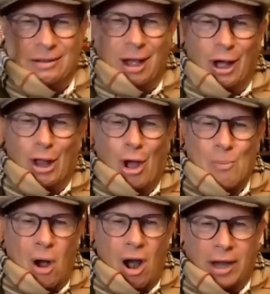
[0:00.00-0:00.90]
Hello,
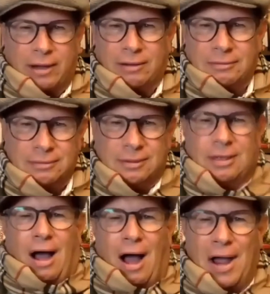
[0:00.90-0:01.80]
Mark.
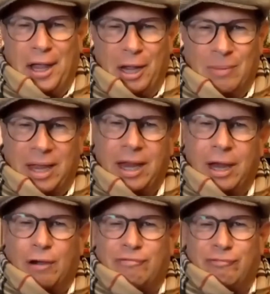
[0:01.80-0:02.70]
I am
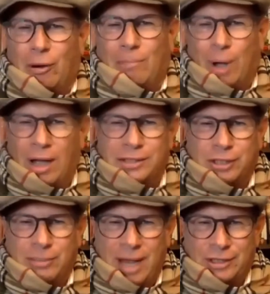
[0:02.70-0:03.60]
here from
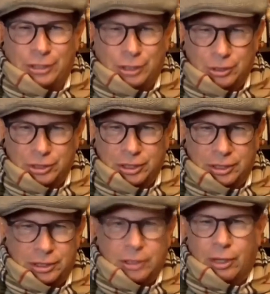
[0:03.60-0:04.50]
Boston,
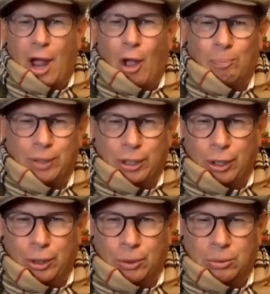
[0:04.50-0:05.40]
Massachusetts to help
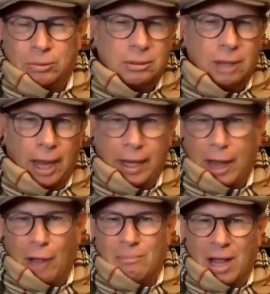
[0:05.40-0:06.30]
you and
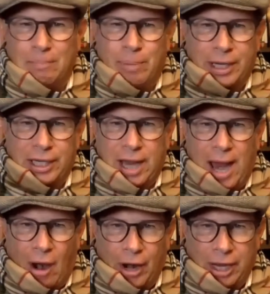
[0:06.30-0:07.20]
help my buddy
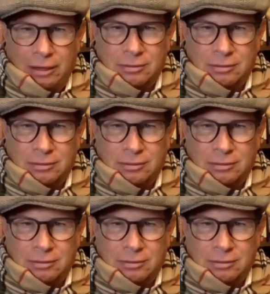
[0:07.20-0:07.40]
Gary